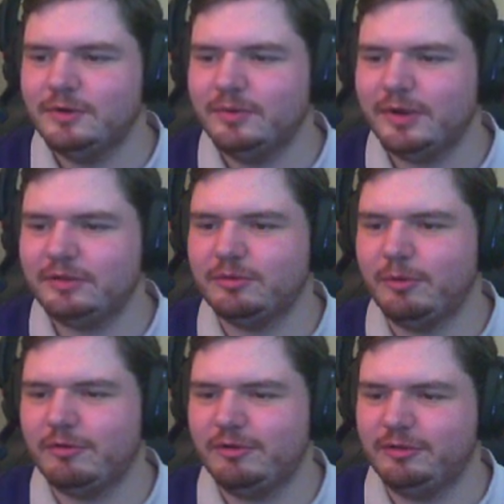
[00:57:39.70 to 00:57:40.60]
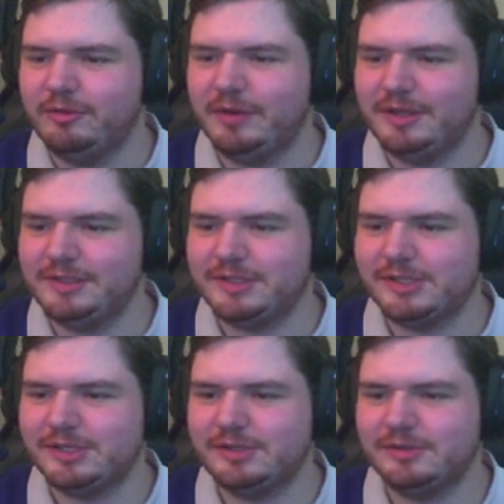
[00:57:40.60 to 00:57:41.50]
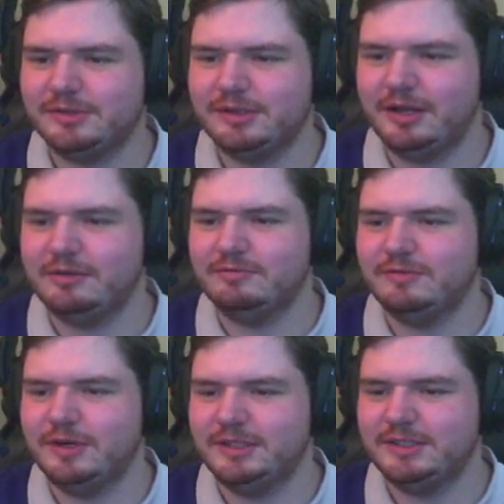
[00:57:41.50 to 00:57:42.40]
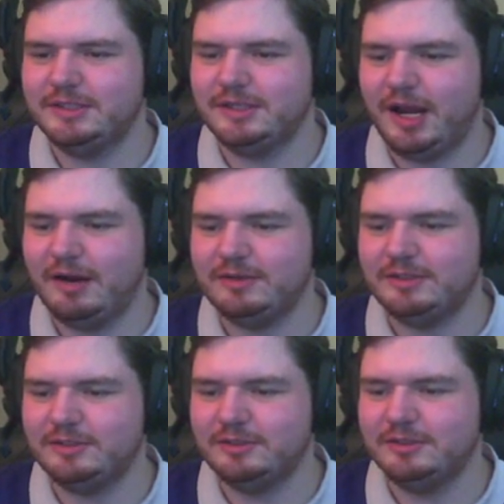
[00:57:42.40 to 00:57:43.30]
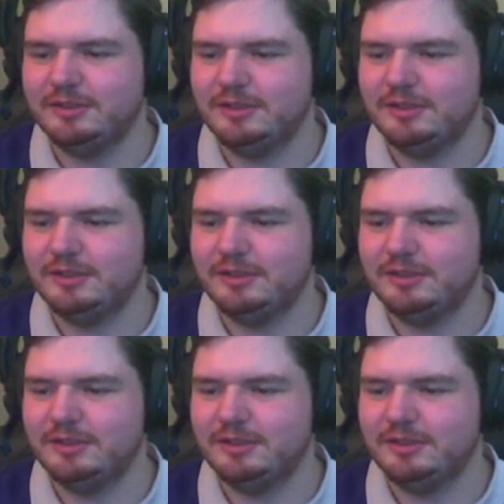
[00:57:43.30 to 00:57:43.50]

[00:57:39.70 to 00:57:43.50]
We'll get Tomori on the bench. Got Declan Rice, Harrison.